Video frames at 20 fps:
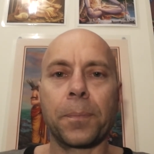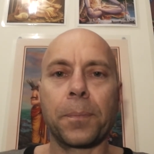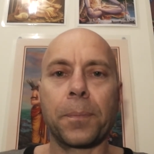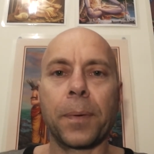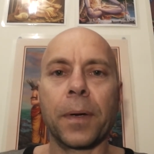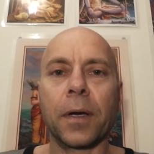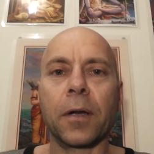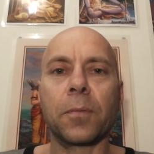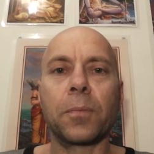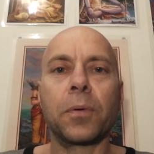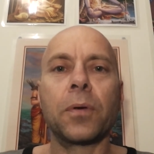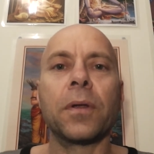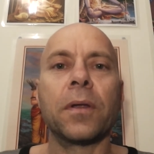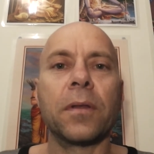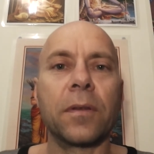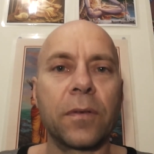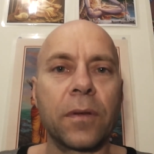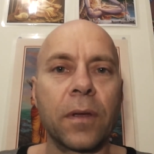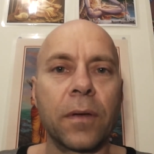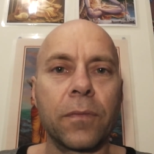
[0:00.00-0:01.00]
But I'd put in
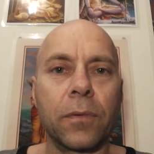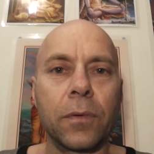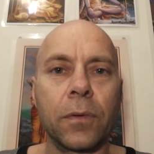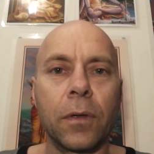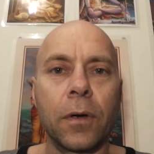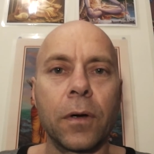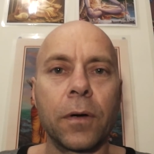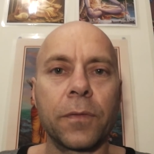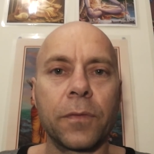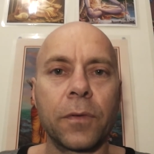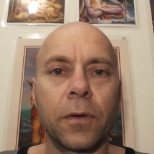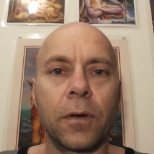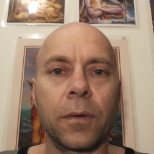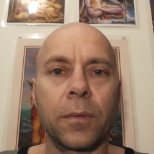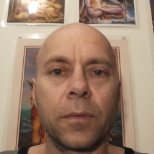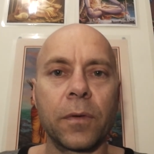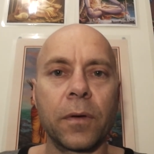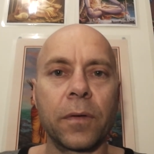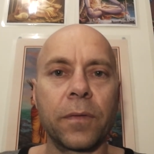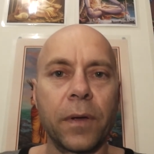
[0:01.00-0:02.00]
several
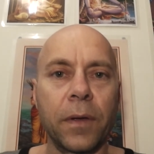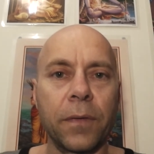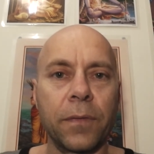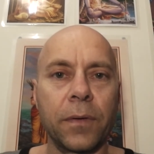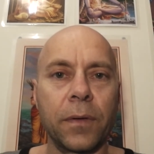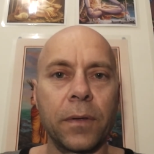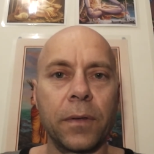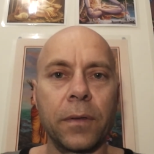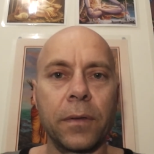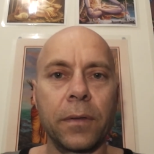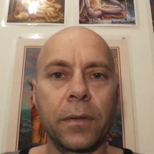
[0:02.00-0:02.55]
lifetimes of effort